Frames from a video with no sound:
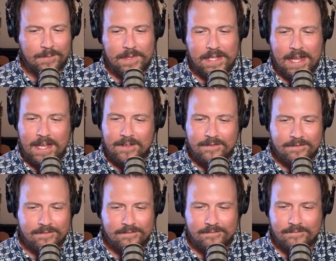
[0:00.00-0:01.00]
can't
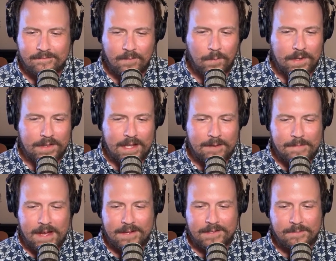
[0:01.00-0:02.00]
win that
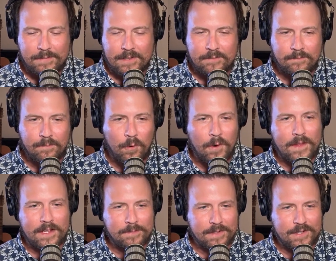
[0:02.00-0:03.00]
match, but boy,
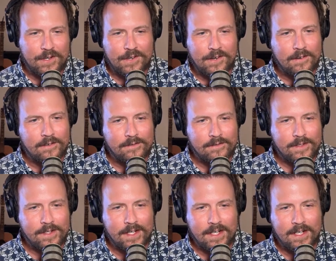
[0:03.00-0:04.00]
that's much harder,
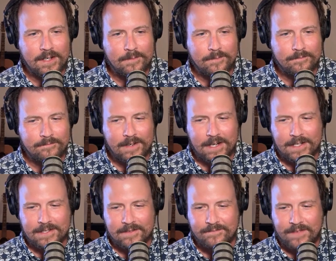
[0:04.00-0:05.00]

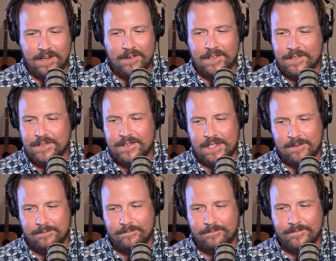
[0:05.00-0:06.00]
against a very good
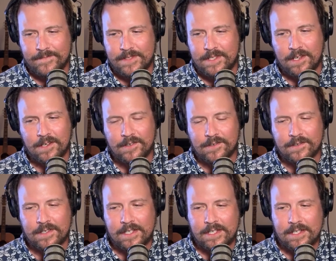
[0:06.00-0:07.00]
team. So,
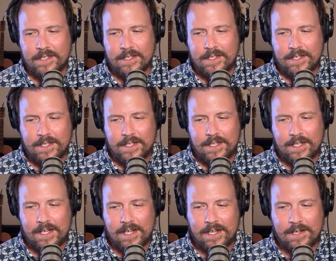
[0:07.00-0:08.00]

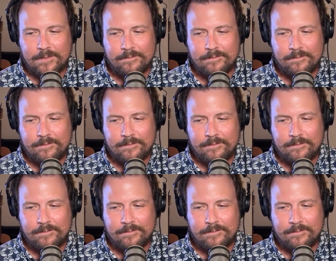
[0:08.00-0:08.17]
at